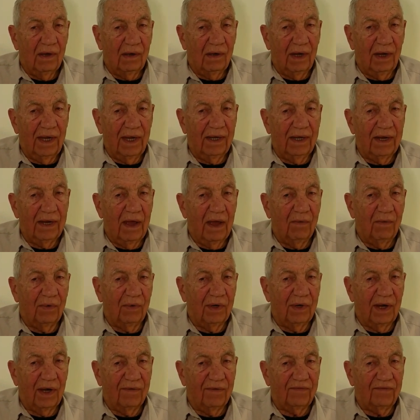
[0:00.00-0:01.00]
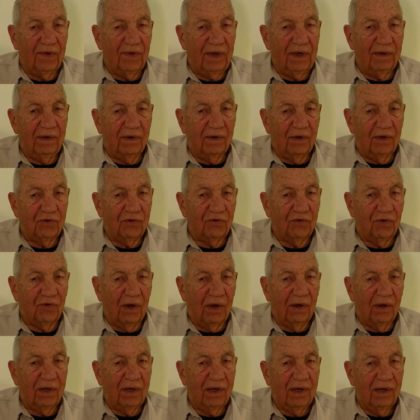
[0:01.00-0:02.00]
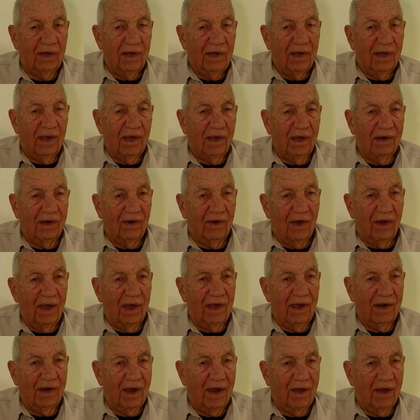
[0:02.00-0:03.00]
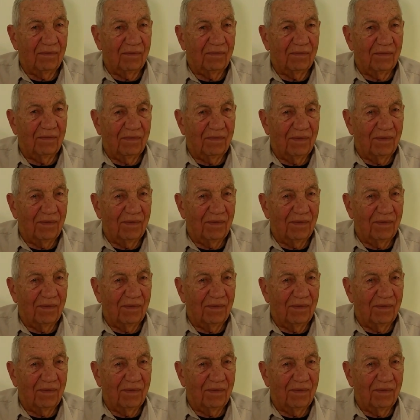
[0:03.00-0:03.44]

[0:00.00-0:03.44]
lay down with our feet in the trunk and our head out,